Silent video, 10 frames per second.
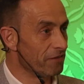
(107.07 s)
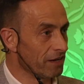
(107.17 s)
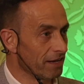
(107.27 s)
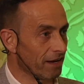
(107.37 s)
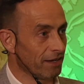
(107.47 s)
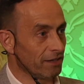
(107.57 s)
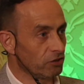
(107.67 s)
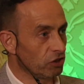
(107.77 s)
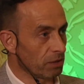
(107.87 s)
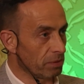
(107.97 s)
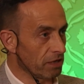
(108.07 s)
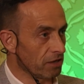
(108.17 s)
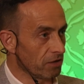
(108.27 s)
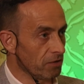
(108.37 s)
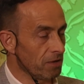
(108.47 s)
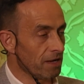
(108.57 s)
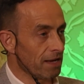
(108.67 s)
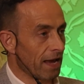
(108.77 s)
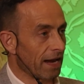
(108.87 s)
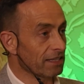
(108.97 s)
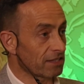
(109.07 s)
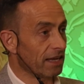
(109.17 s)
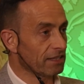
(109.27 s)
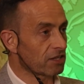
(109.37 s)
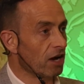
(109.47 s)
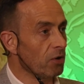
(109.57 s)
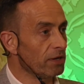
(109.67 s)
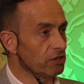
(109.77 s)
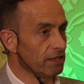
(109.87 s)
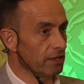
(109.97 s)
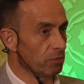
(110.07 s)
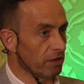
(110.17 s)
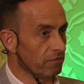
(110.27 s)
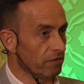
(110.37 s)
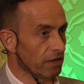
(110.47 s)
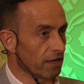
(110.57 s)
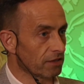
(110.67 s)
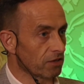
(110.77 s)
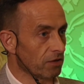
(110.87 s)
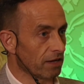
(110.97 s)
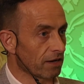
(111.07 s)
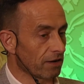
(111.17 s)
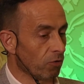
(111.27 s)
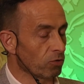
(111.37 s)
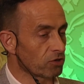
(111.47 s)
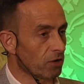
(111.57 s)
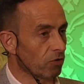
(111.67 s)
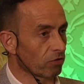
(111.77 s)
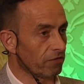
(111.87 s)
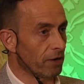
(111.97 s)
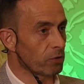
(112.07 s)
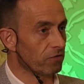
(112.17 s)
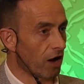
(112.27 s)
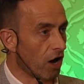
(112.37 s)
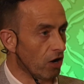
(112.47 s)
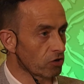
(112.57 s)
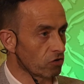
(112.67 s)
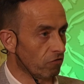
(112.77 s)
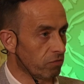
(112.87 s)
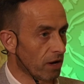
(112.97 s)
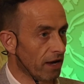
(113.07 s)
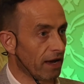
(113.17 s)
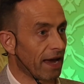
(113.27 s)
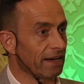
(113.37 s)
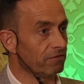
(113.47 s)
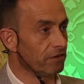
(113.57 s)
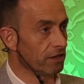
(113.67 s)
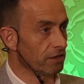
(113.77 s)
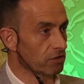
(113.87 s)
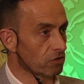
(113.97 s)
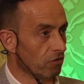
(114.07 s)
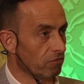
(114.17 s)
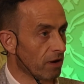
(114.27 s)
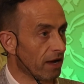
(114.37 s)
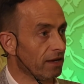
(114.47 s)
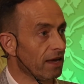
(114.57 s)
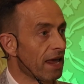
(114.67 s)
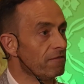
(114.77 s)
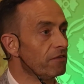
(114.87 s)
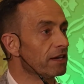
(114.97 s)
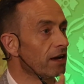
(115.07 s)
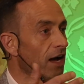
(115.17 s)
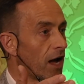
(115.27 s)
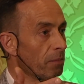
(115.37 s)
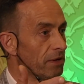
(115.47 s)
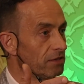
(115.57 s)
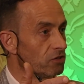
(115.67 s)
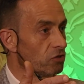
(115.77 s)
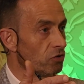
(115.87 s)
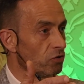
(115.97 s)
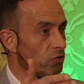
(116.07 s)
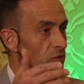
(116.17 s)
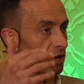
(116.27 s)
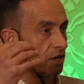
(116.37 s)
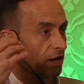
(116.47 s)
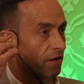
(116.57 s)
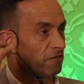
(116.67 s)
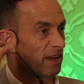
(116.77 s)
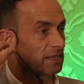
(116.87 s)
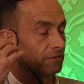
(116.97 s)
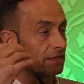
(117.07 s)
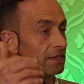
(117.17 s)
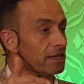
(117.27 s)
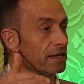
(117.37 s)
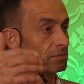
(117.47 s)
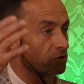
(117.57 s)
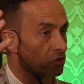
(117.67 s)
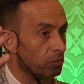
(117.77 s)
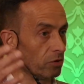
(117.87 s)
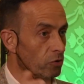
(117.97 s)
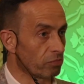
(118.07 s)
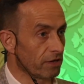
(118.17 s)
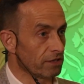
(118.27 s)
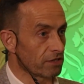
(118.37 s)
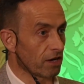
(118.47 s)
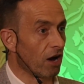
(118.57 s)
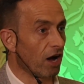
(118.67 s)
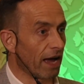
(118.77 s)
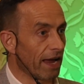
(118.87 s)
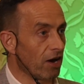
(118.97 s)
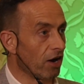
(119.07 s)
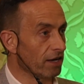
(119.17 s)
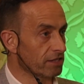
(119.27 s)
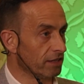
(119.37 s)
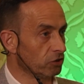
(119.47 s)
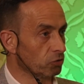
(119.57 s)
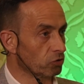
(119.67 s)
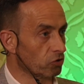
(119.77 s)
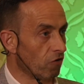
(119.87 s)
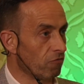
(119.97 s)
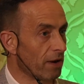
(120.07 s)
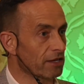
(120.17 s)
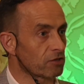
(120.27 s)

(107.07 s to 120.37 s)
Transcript: Nvidia GPU, and it's co-engineered with Nvidia to also unlock the value of our software and Nvidia's software. Nvidia up into effectively the NIMs and the blueprints, and our AI essential software.